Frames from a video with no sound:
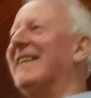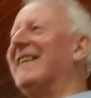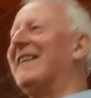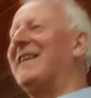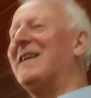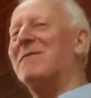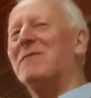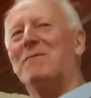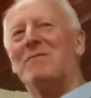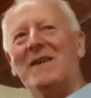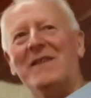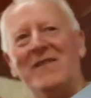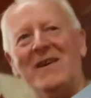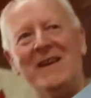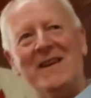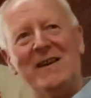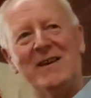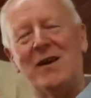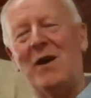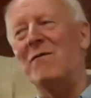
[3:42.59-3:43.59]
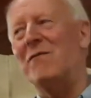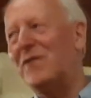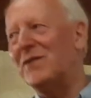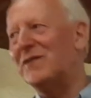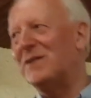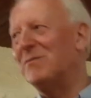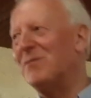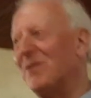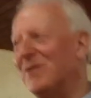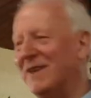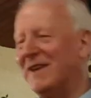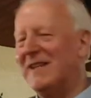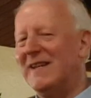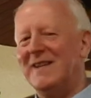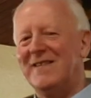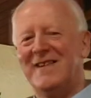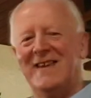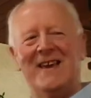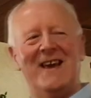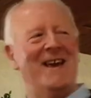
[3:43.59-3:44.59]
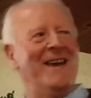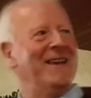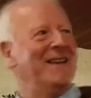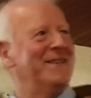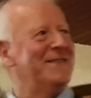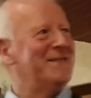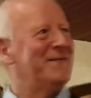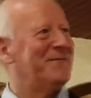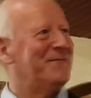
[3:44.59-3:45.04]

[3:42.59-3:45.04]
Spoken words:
He would be very comfortable in the crazy gang.